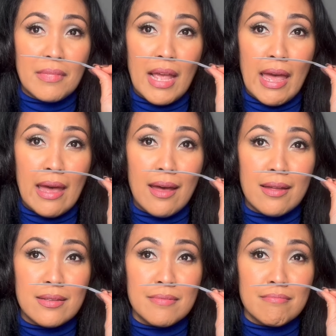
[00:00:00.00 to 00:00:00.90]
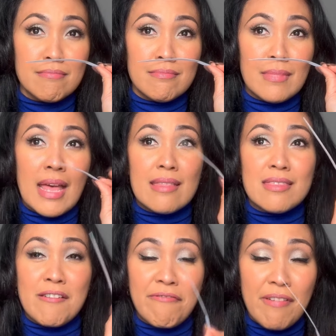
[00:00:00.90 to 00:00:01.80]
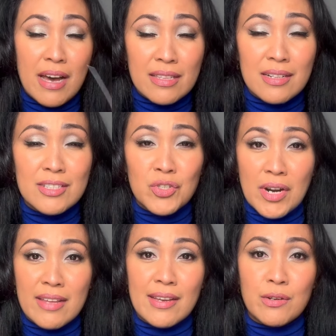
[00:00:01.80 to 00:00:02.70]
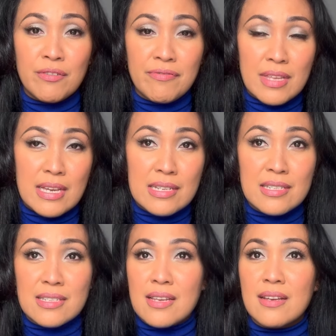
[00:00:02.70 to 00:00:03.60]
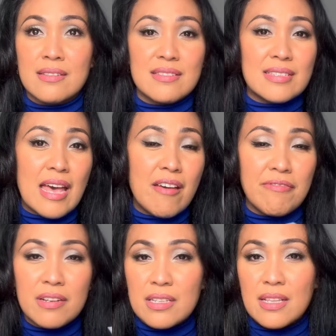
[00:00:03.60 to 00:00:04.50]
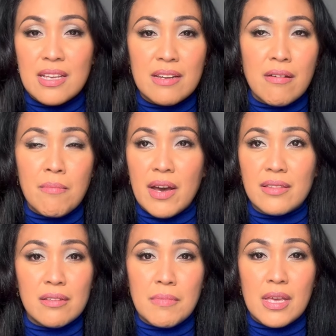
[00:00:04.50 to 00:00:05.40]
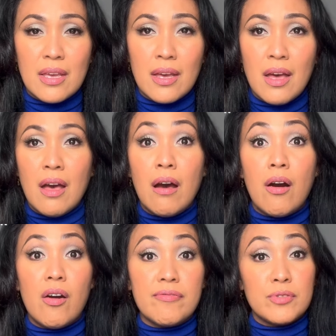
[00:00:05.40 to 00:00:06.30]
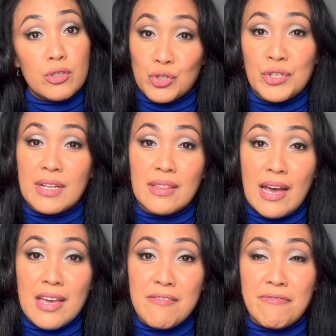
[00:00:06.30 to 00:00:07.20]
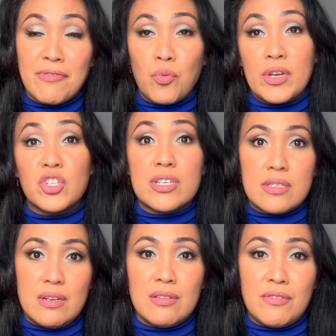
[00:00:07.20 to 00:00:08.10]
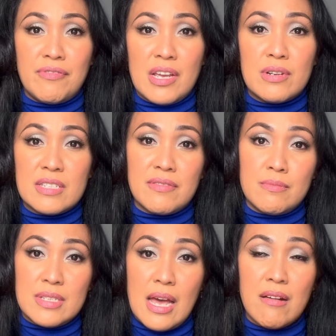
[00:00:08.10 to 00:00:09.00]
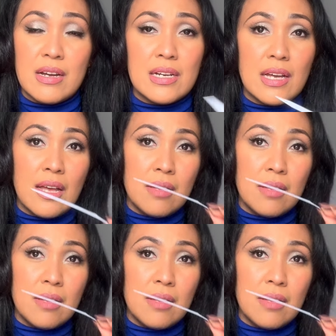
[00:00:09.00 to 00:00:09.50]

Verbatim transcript: And the final dry down of this definitely reminded me of Nocturnal Life, which is another fragrance from Zara.